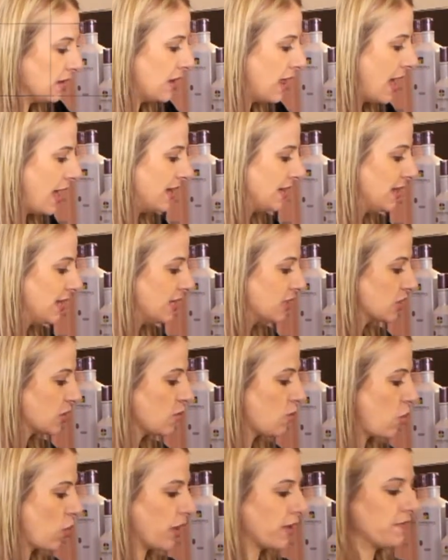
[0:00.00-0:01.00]
in the line. These
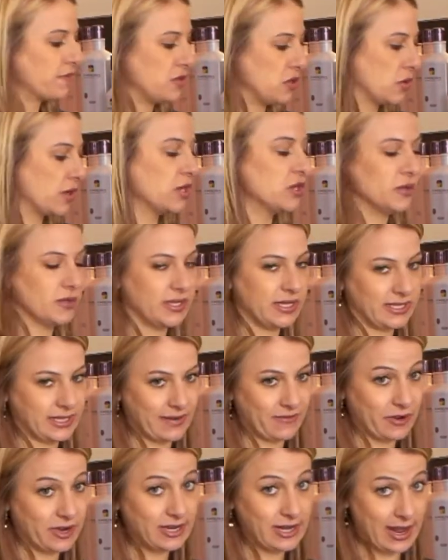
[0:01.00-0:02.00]
are more, you can use these
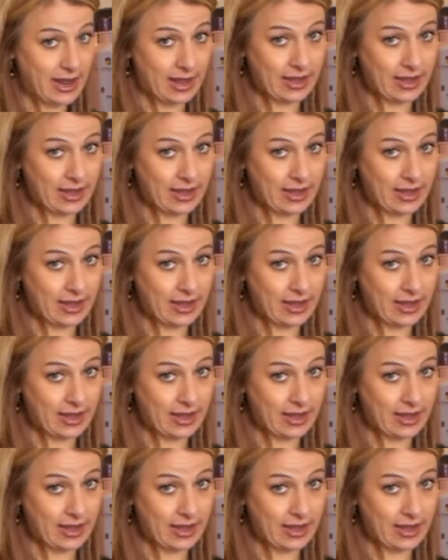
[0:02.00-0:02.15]
every